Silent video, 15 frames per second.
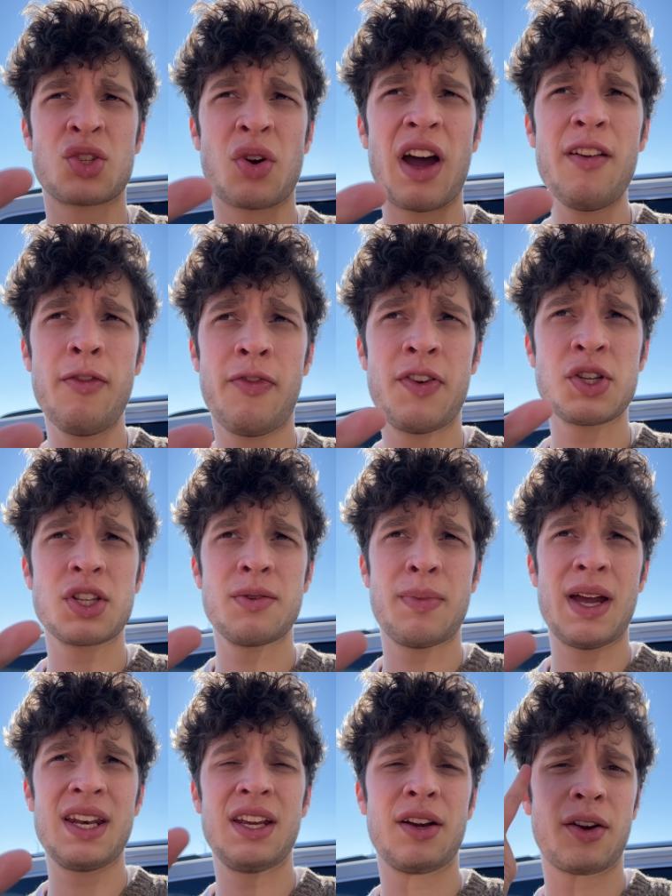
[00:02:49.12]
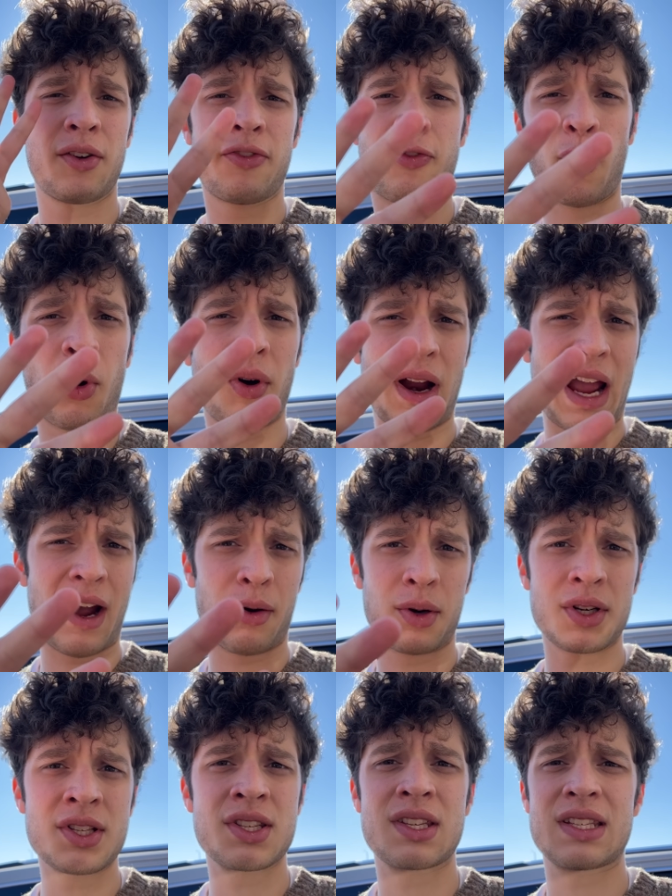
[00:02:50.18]
So I've officially been here four
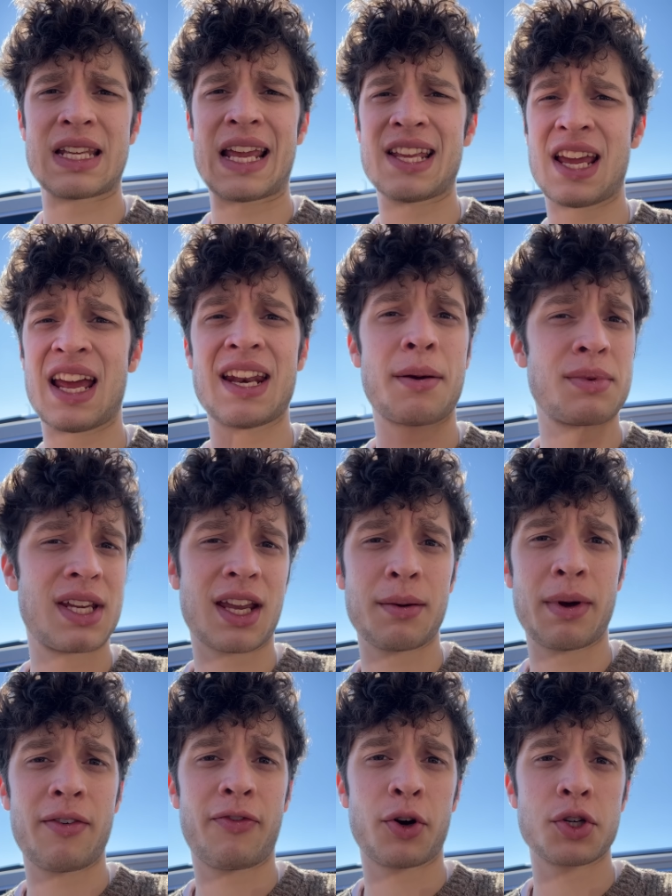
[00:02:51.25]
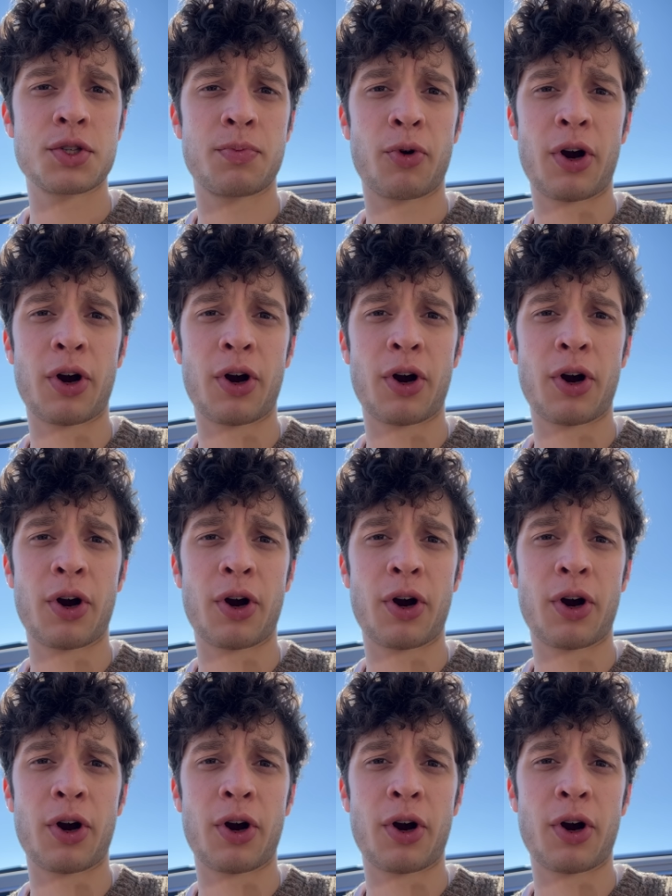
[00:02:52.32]
hours and I'm taking my first